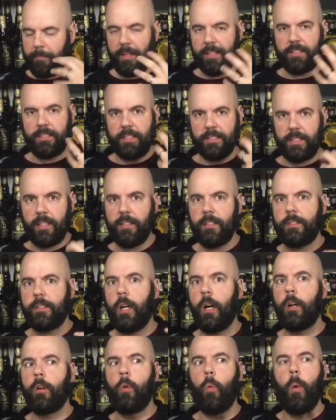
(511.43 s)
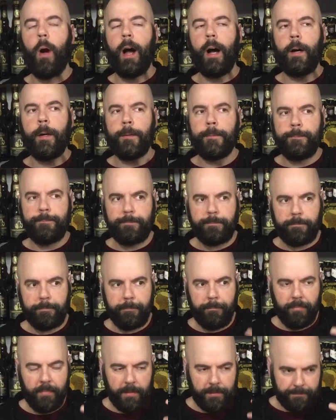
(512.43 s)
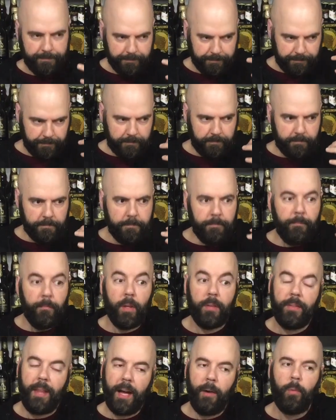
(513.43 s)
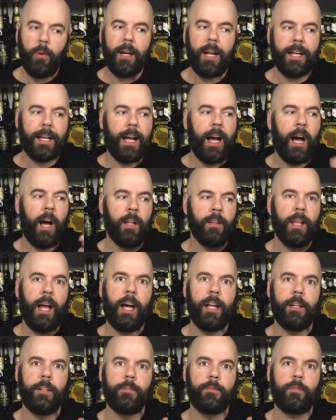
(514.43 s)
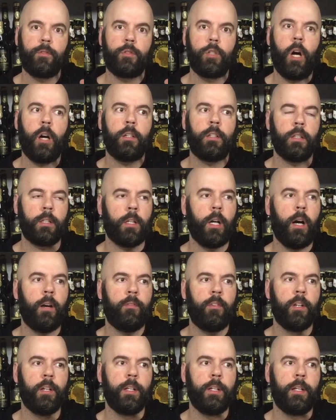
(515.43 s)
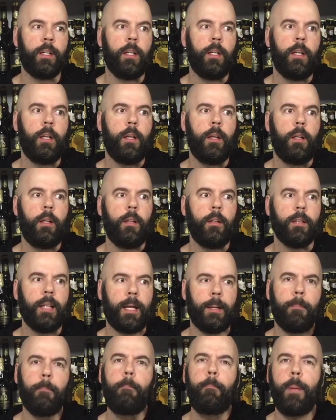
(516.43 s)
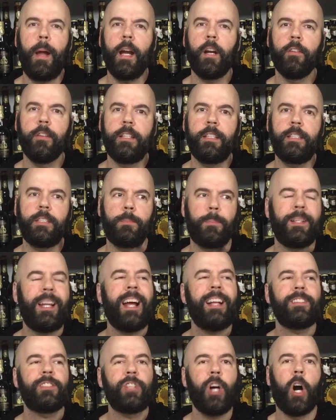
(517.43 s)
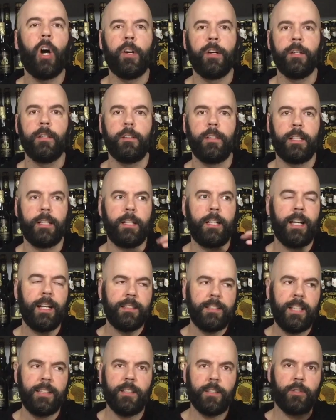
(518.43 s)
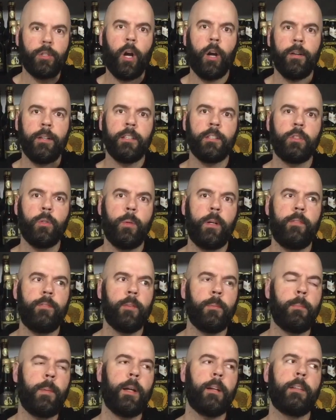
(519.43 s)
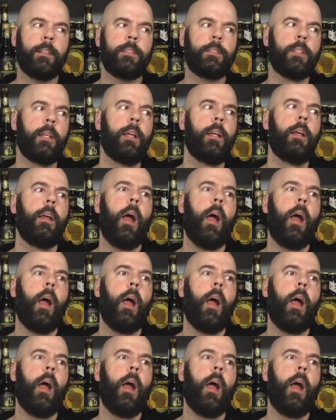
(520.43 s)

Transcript: It sits on the tongue well. That one I got a lot of chocolate covered like berries, but not tart. Like you gotta take the tartness away from berries.